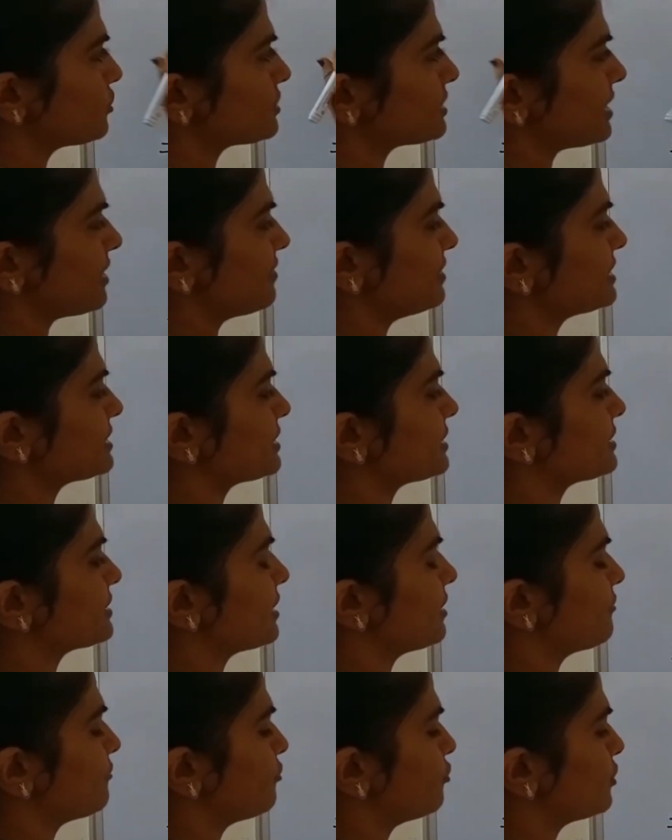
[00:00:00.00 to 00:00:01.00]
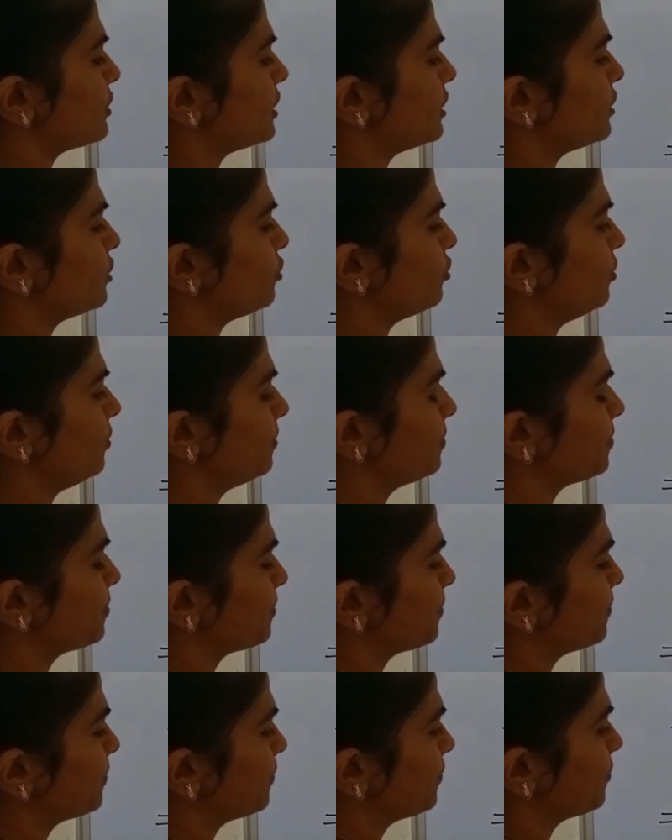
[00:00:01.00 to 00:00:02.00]
So 7 6 are 42.
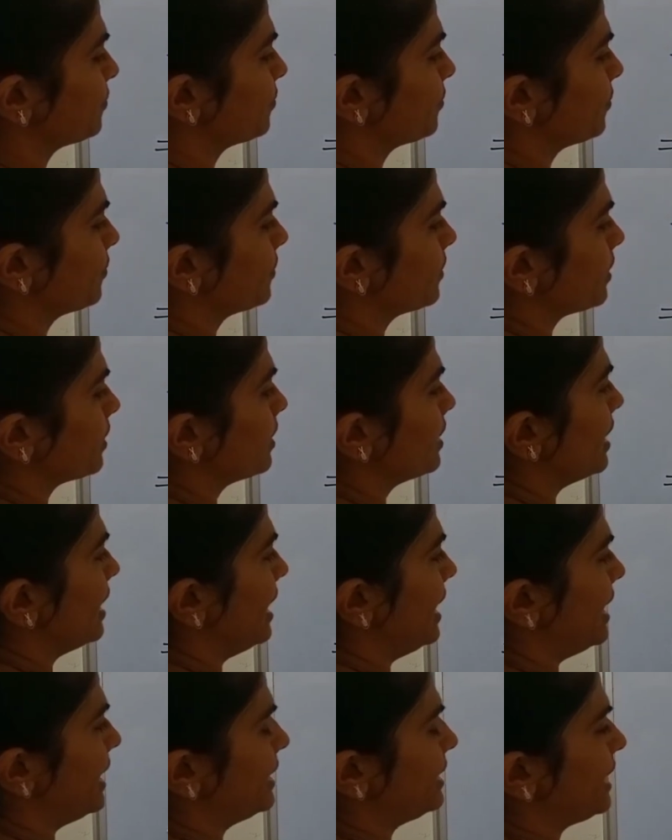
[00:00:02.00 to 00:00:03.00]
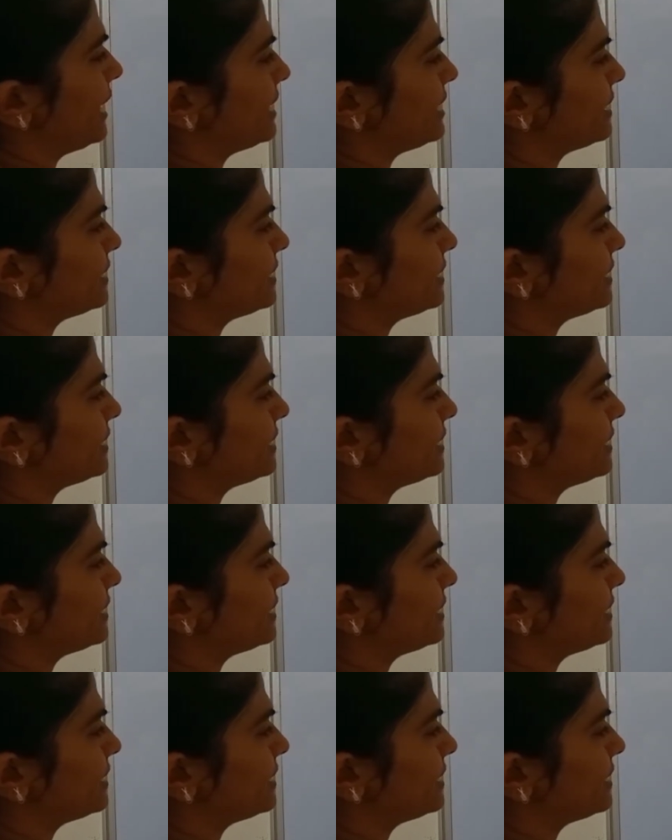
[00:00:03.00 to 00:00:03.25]
And I